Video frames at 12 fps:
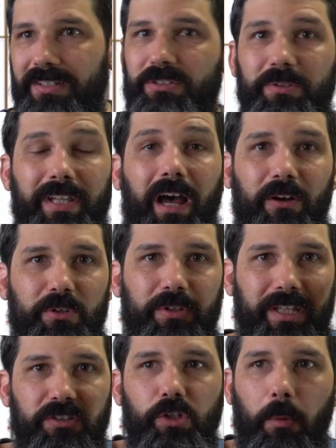So now you
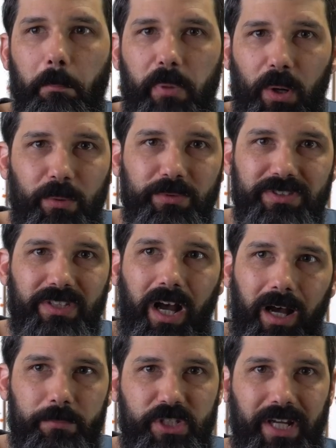can compose
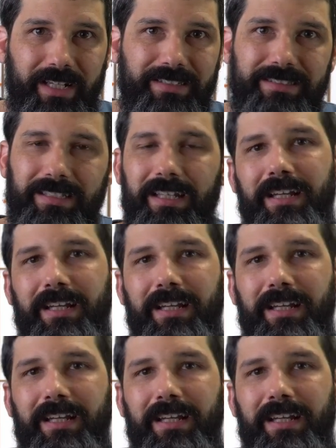objects